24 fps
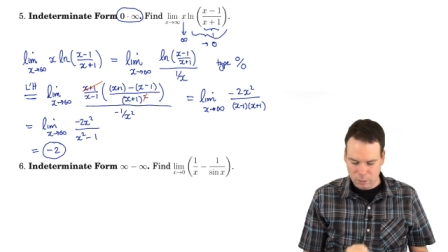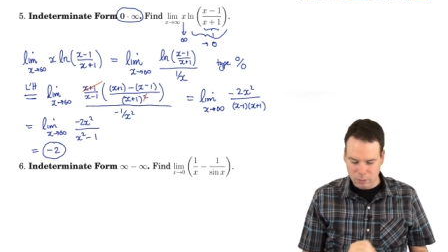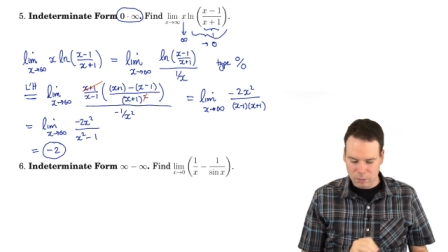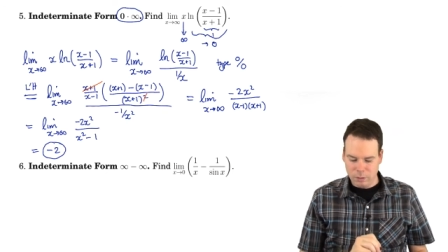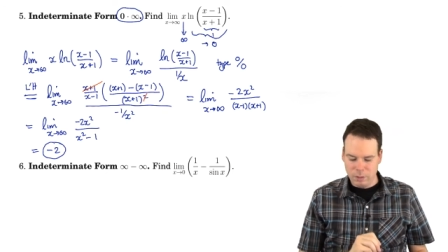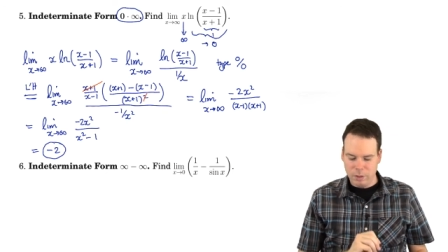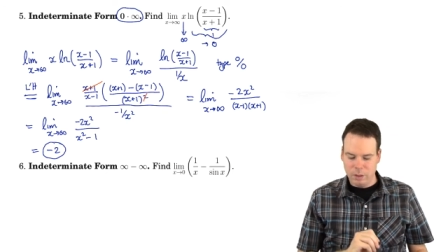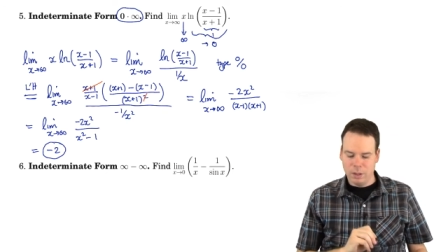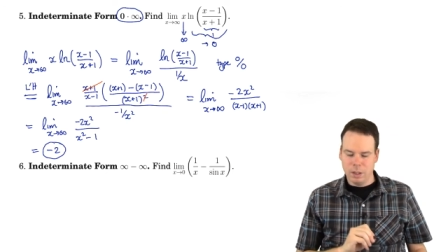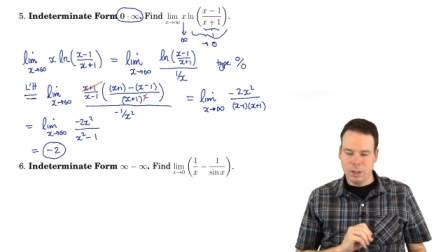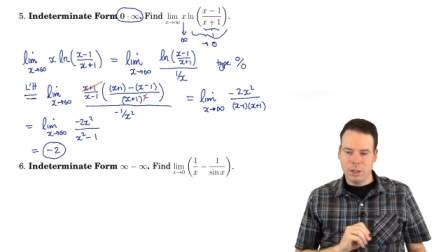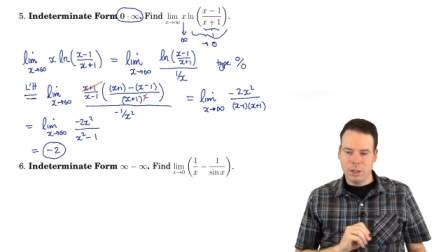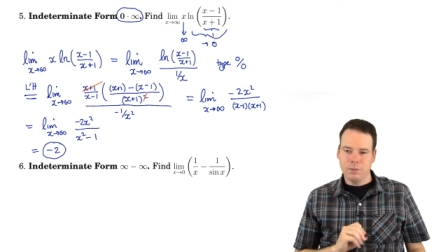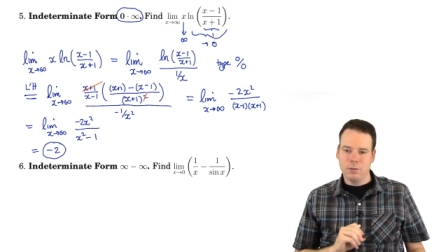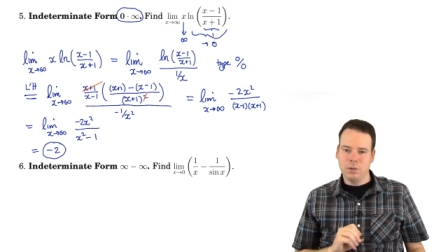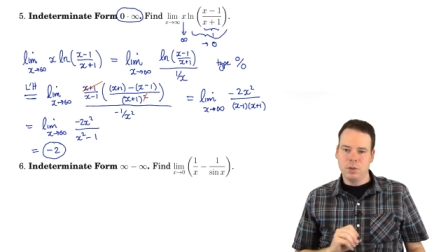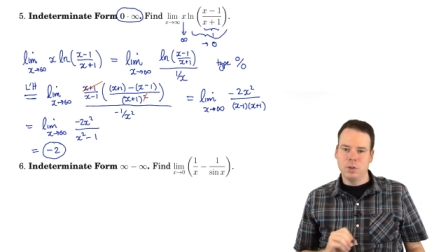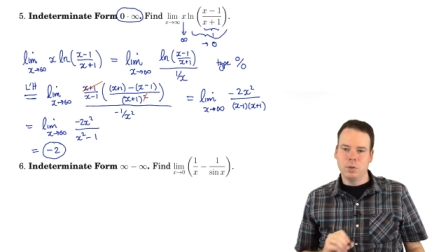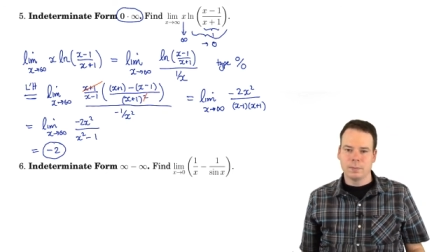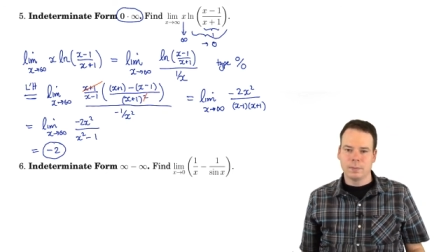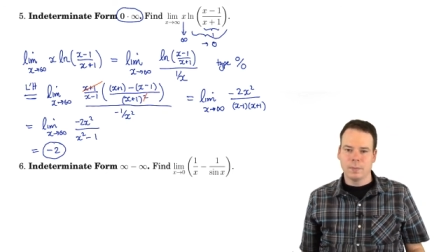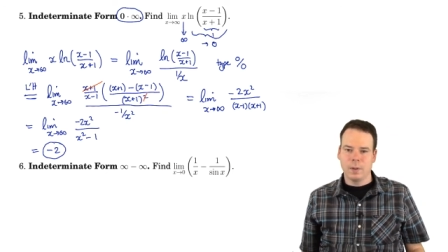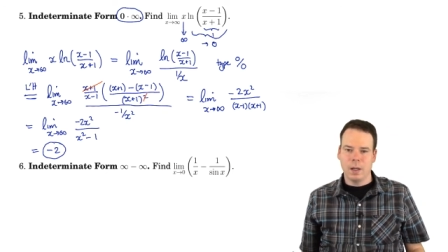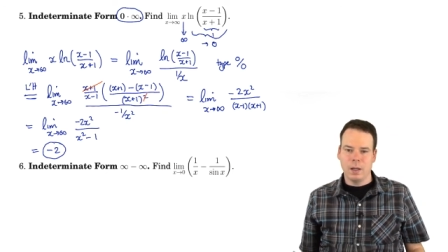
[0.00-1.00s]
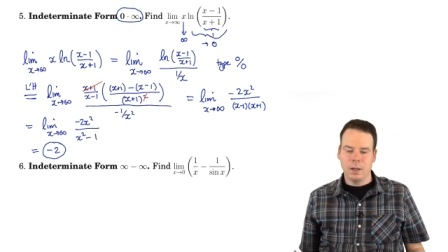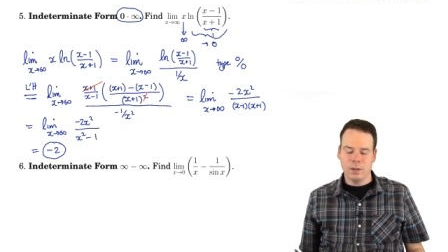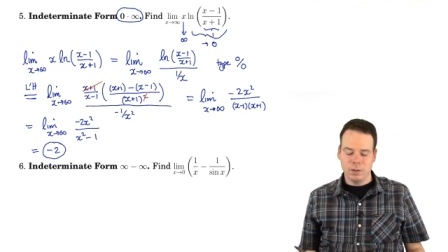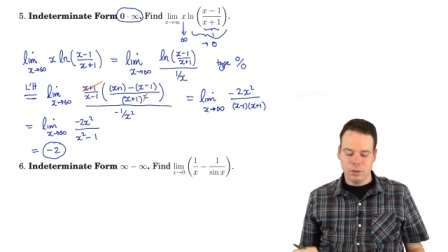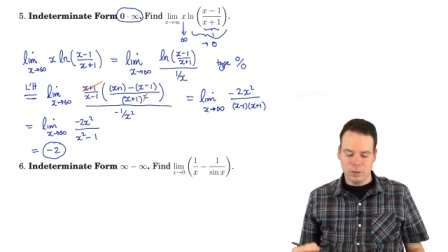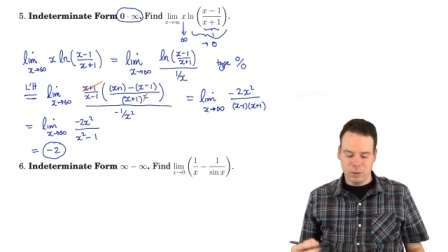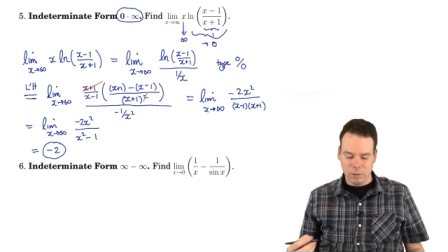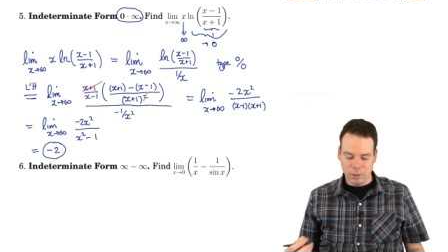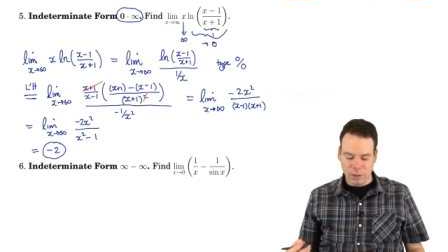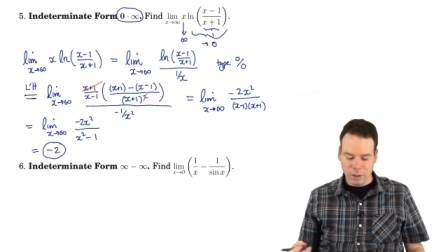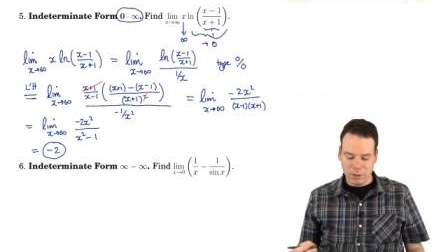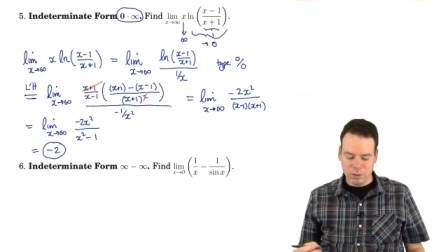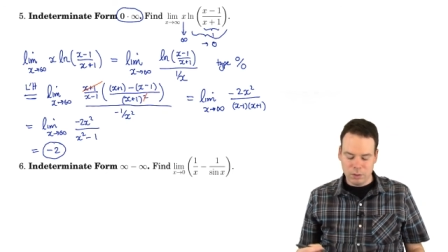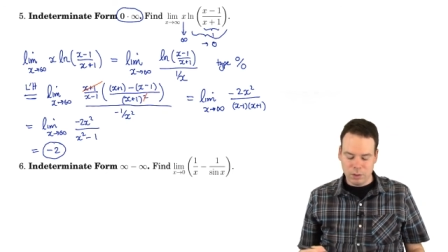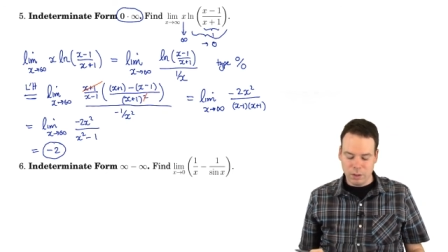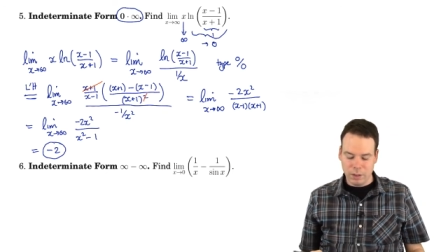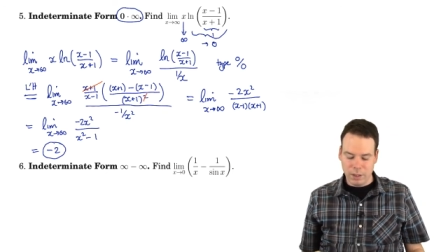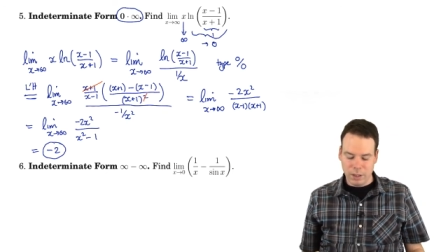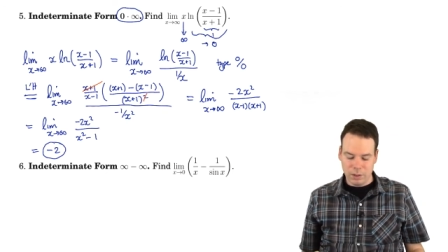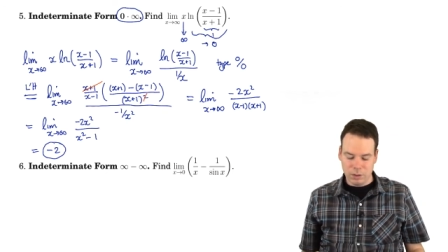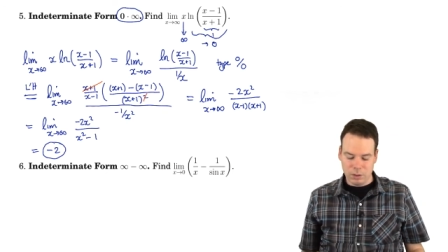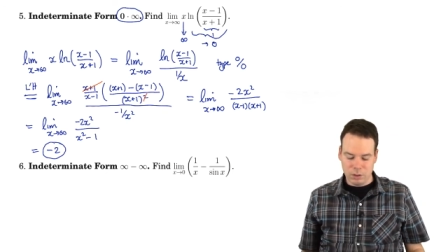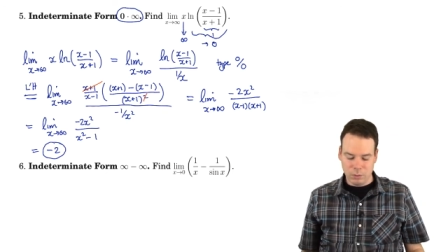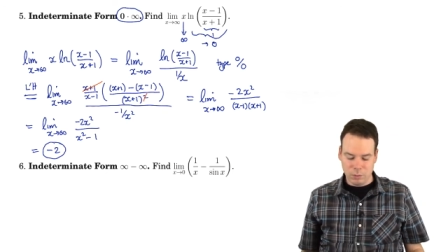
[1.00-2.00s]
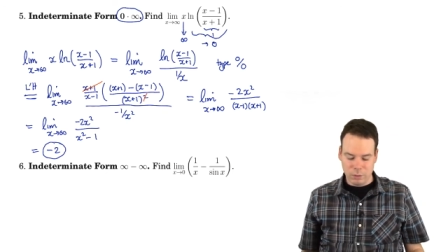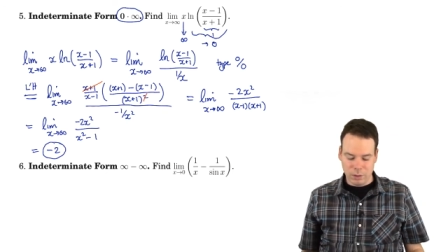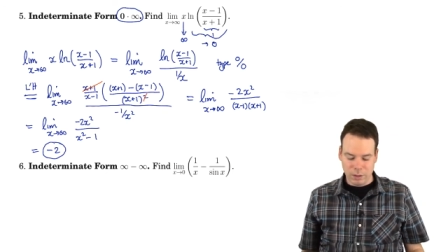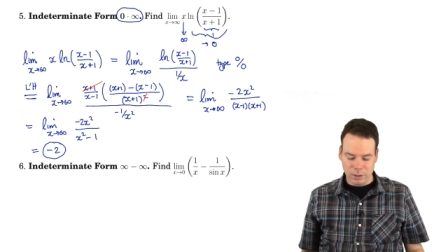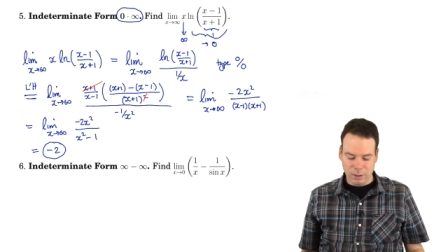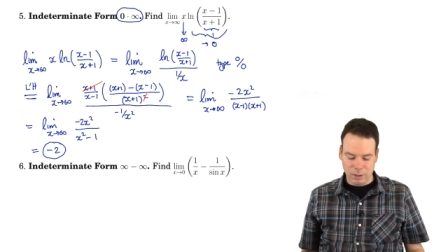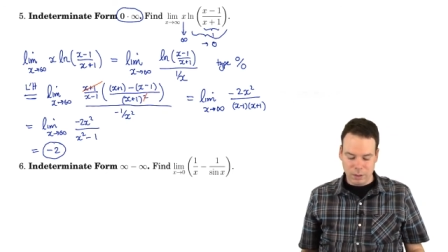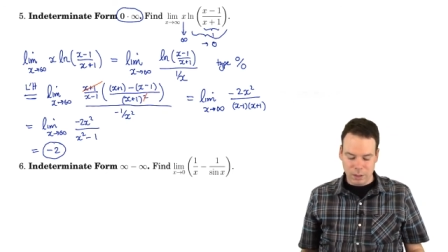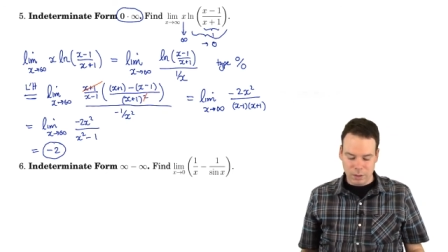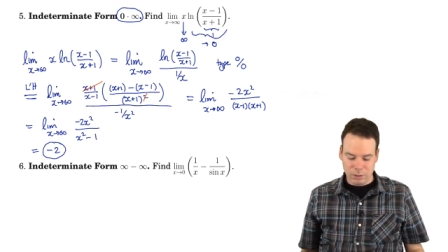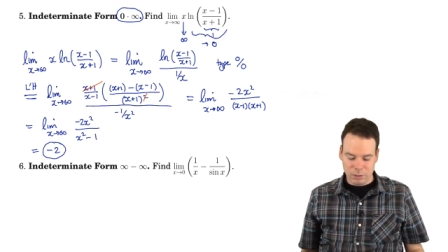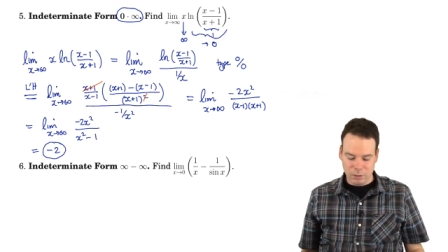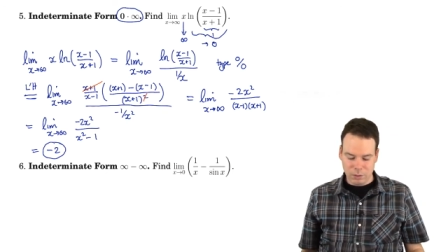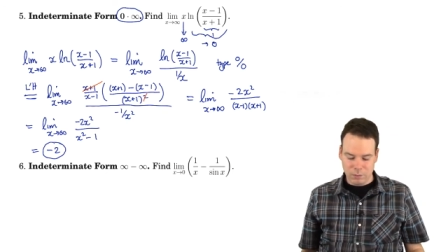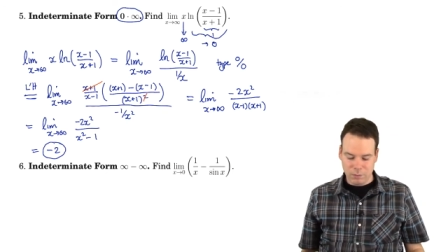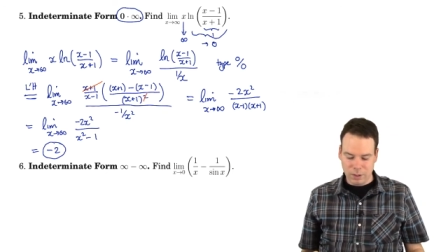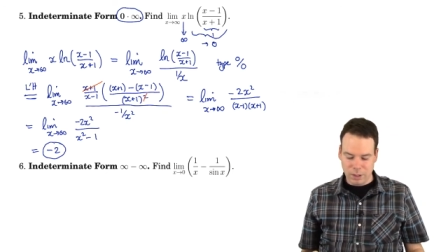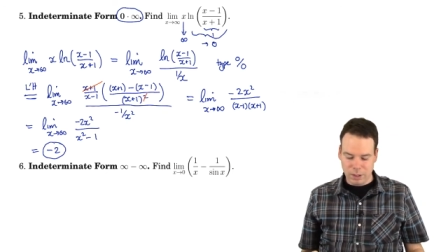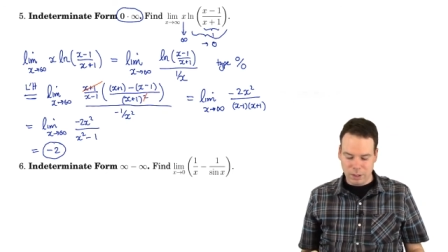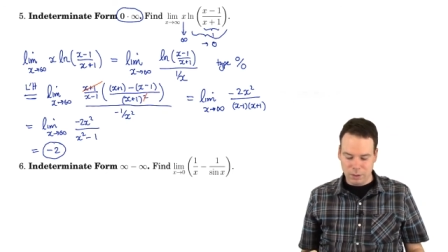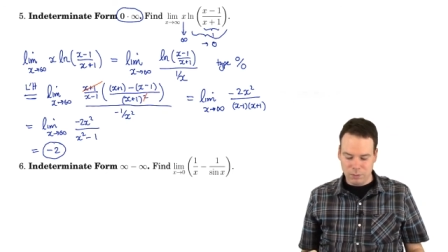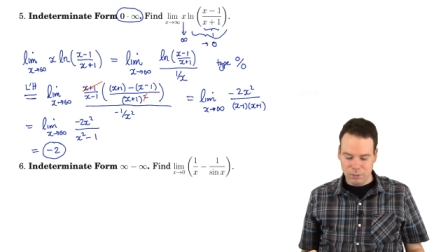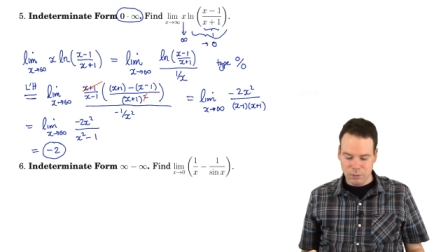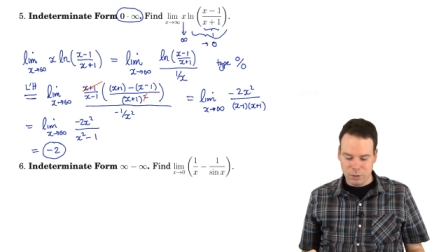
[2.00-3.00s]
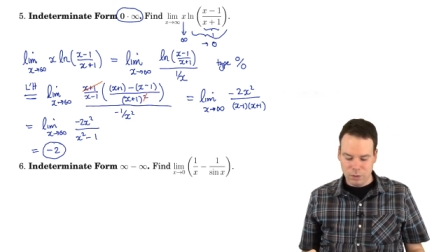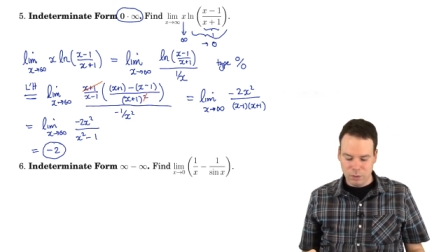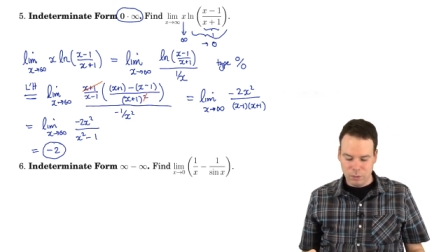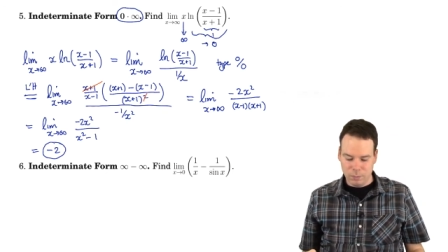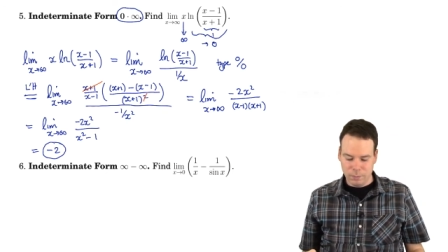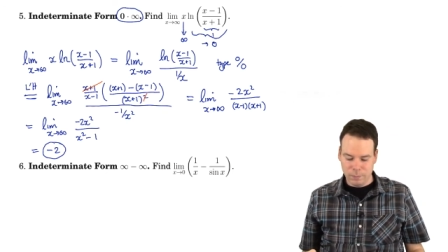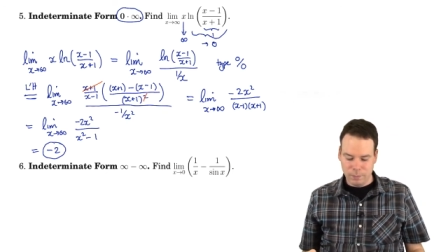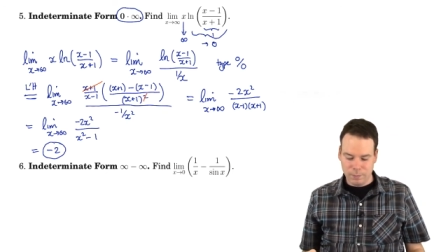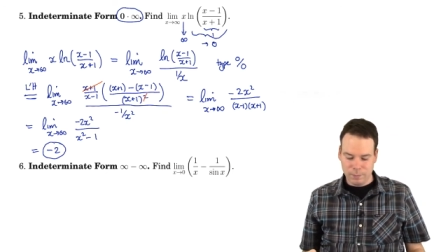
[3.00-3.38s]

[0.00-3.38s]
or negative 2. And so there's our answer. We get an answer of negative 2.